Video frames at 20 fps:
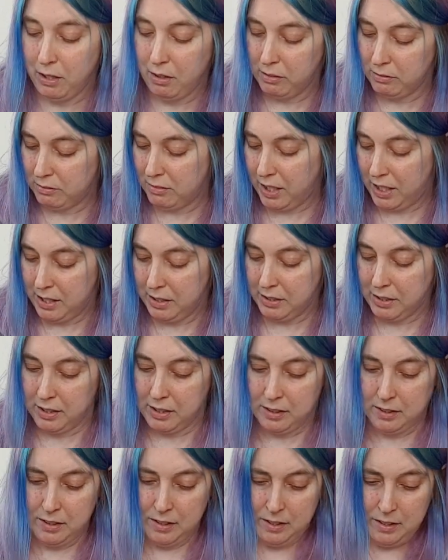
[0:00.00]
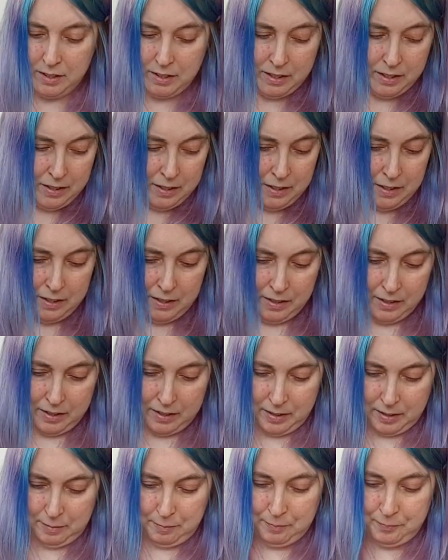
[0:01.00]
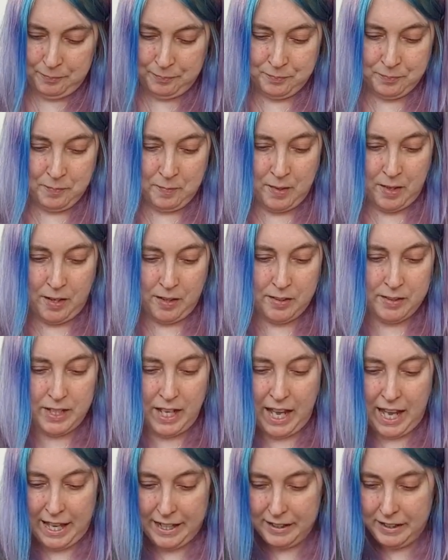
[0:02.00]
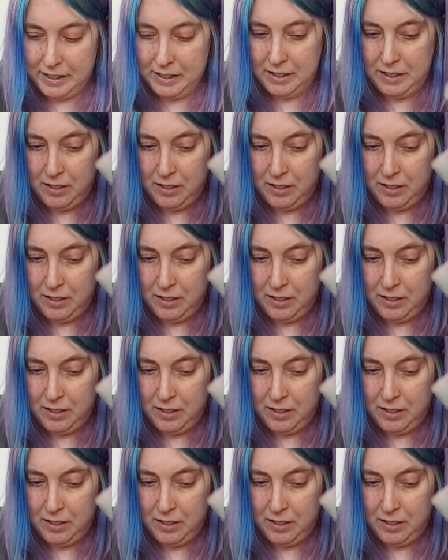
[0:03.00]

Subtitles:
I'll take it. And then